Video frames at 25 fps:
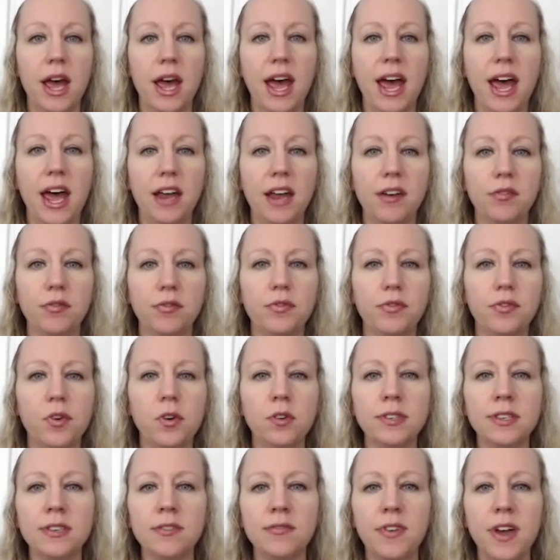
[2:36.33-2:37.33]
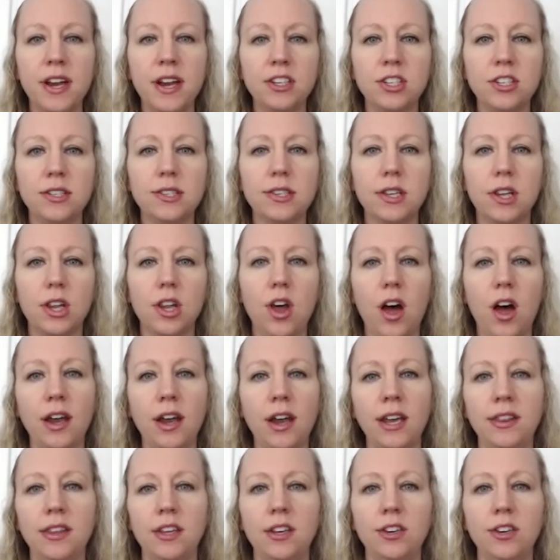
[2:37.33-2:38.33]
And frozen veggies lock
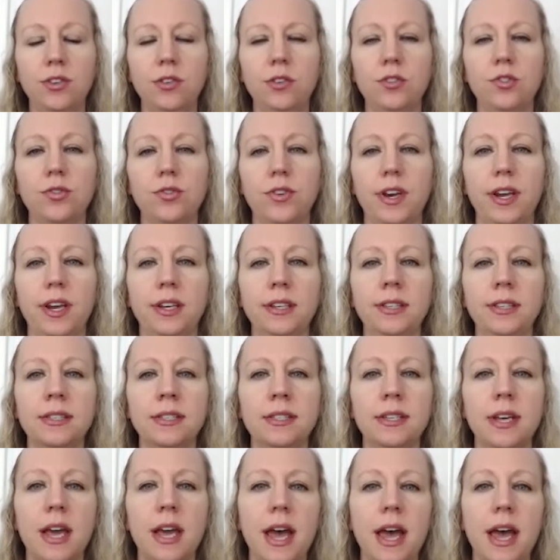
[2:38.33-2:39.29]
in the nutrients